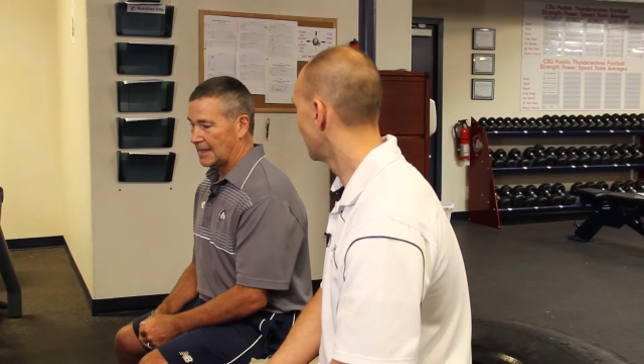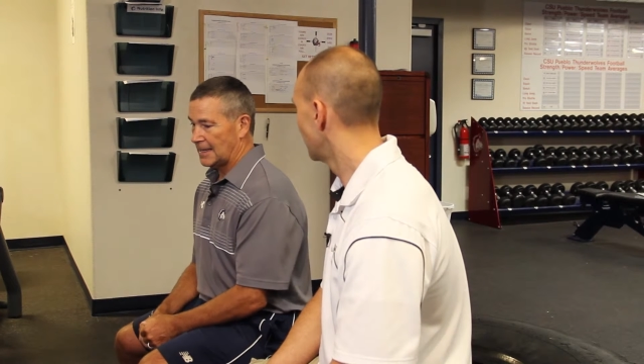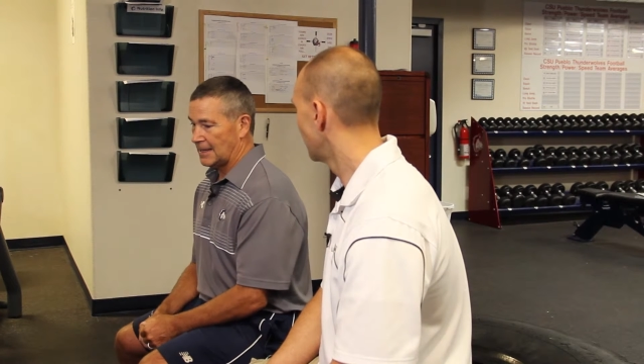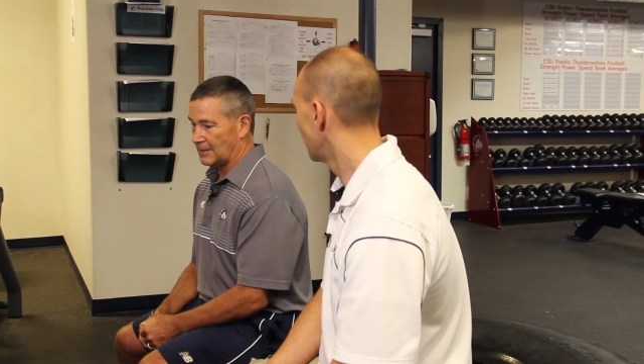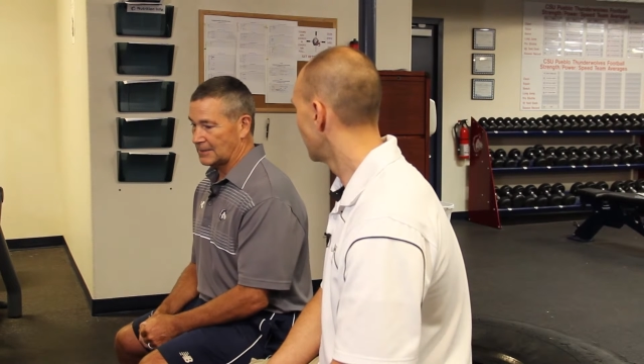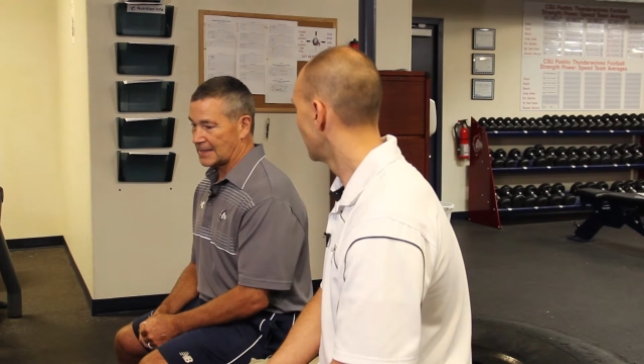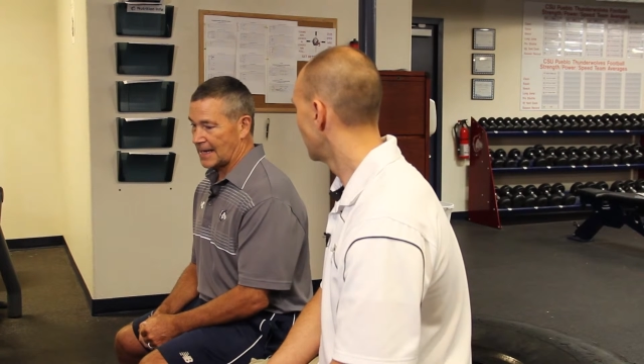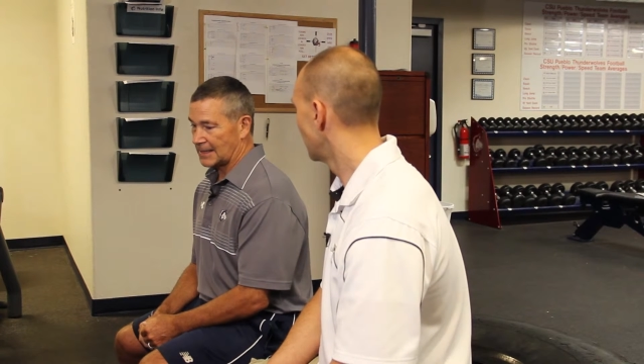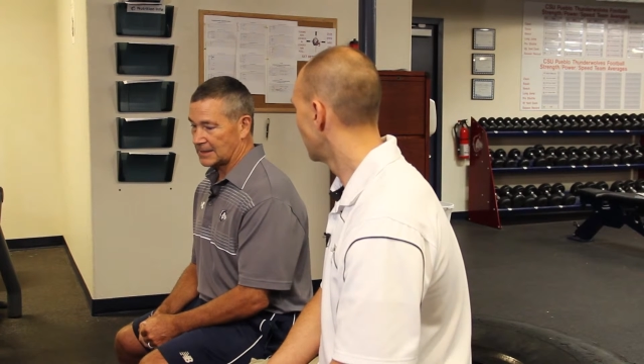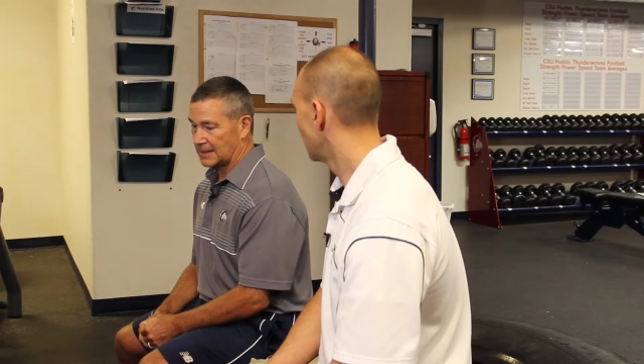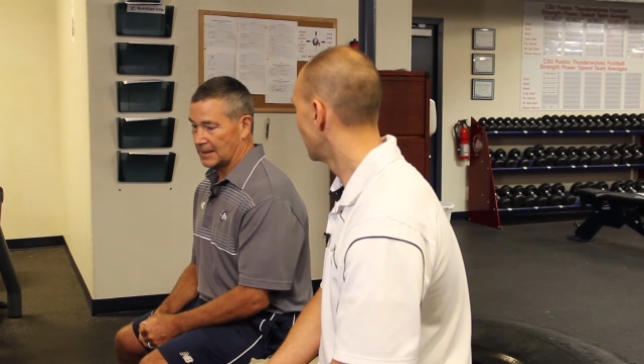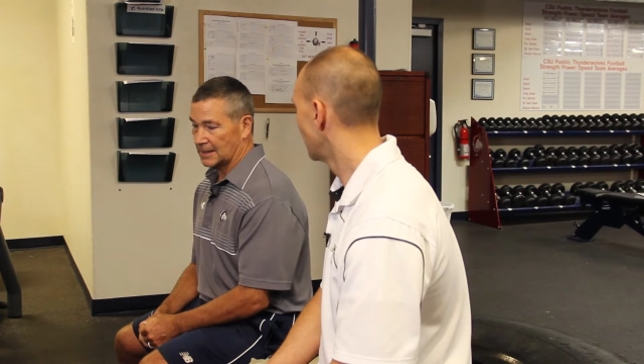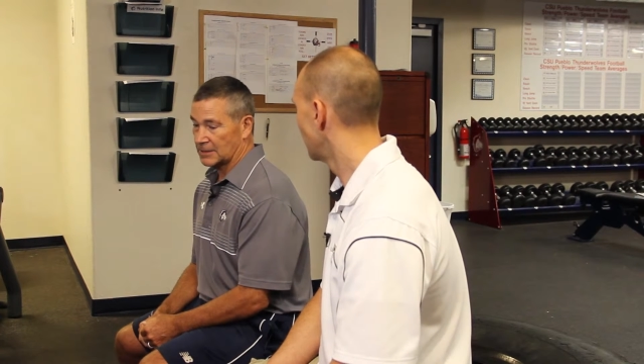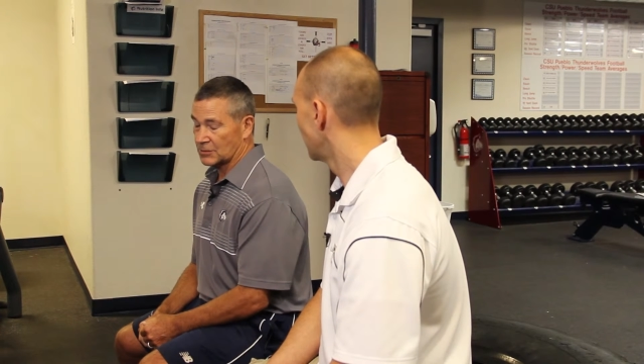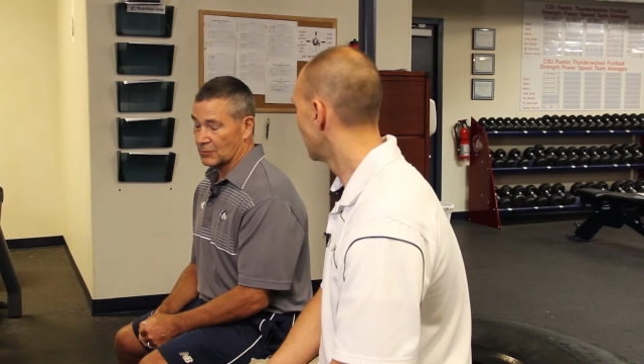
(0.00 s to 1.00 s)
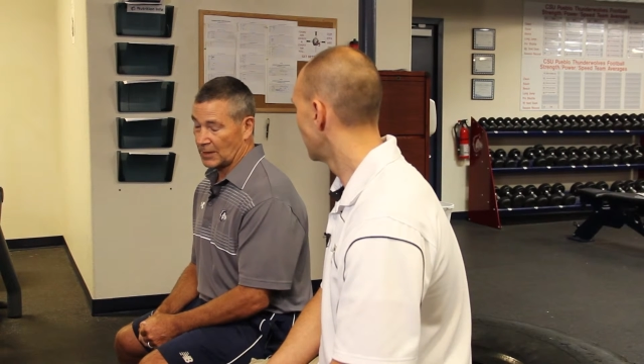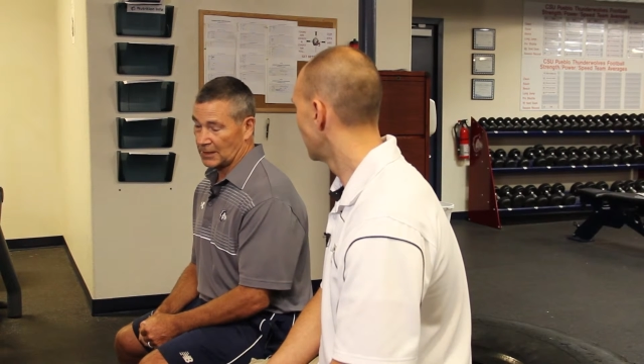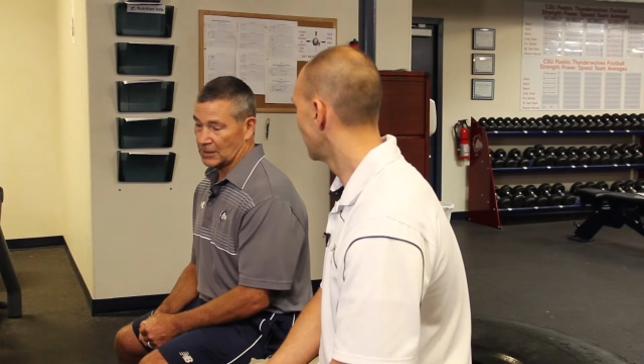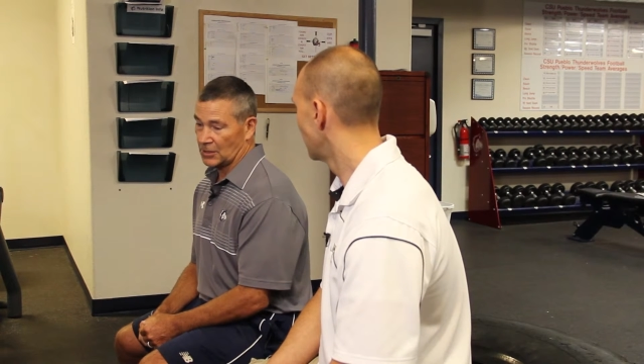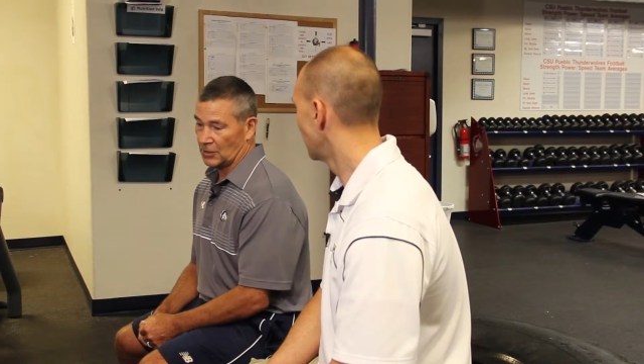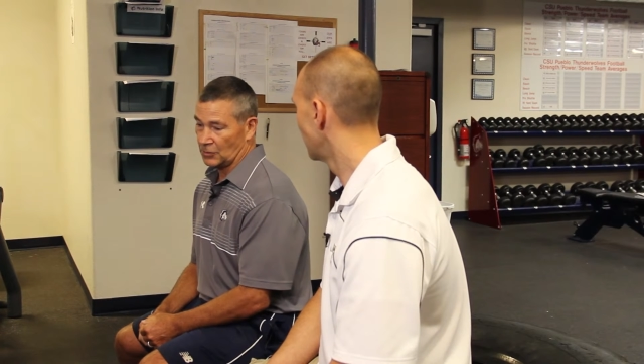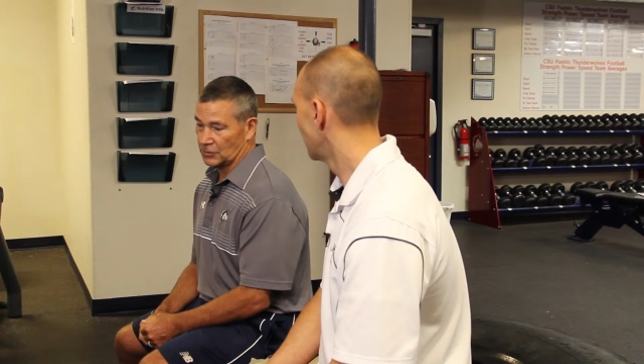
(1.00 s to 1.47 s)
He was actually the
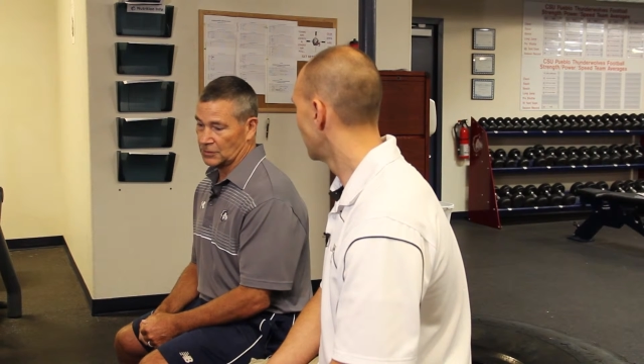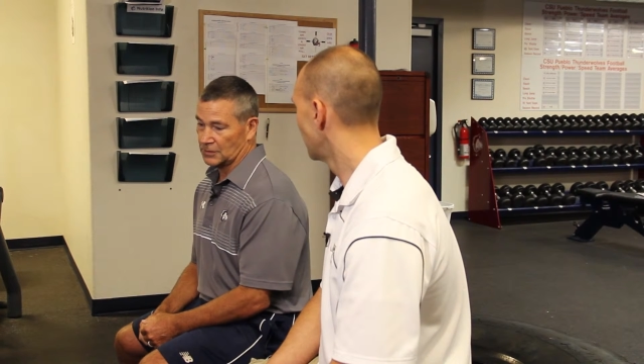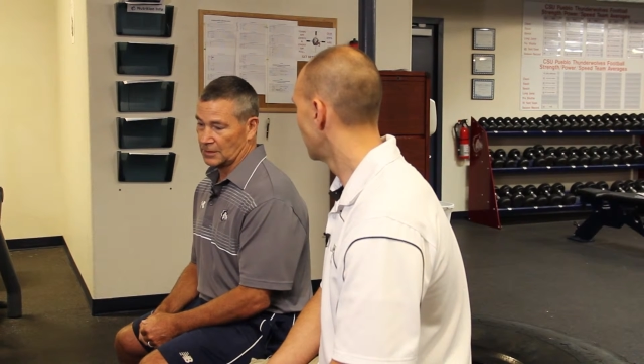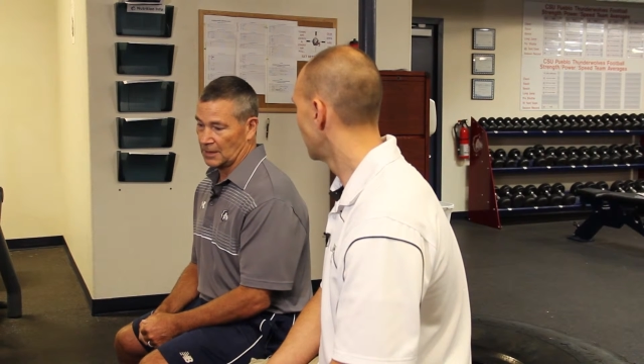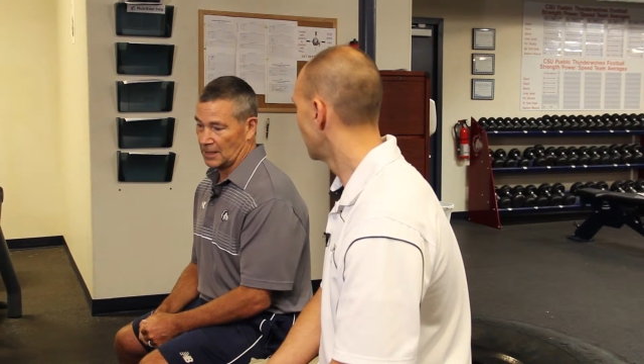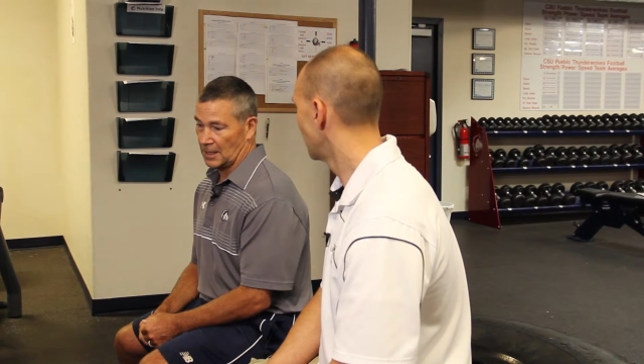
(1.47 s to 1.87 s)
strength coach